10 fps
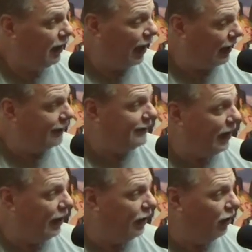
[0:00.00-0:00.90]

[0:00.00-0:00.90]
I got to tell you, though.